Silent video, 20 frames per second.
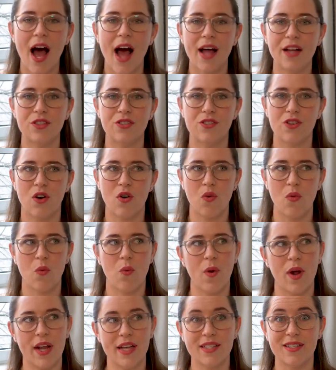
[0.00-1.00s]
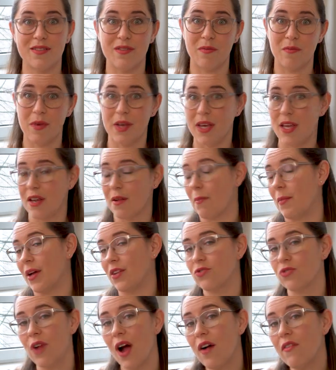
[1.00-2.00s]
I don't want it to impede
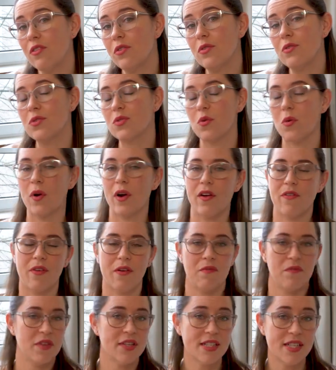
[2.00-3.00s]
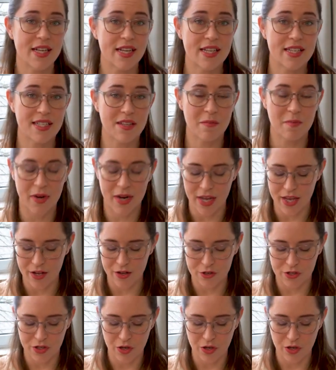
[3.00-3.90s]
my travels or if I'm visiting somebody.